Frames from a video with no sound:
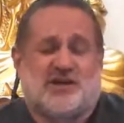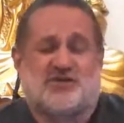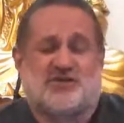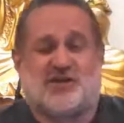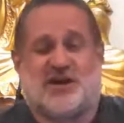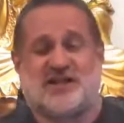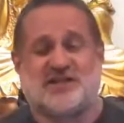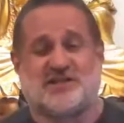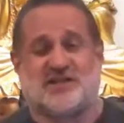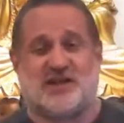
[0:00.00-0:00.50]

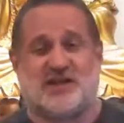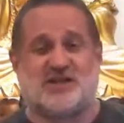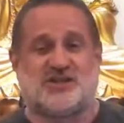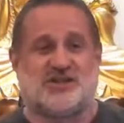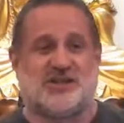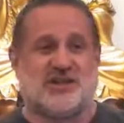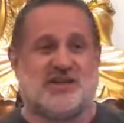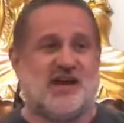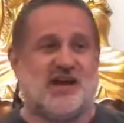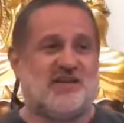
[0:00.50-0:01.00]

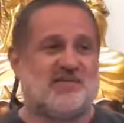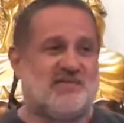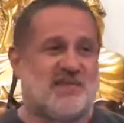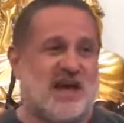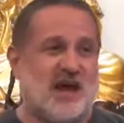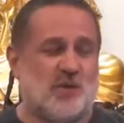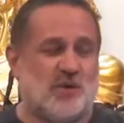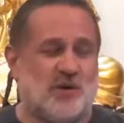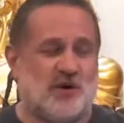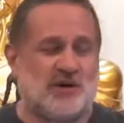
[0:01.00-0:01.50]
translation of
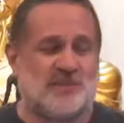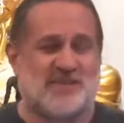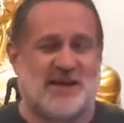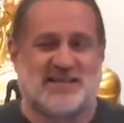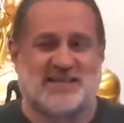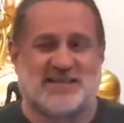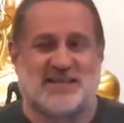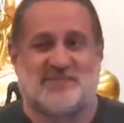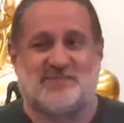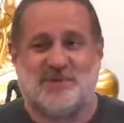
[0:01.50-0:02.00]
that word metta,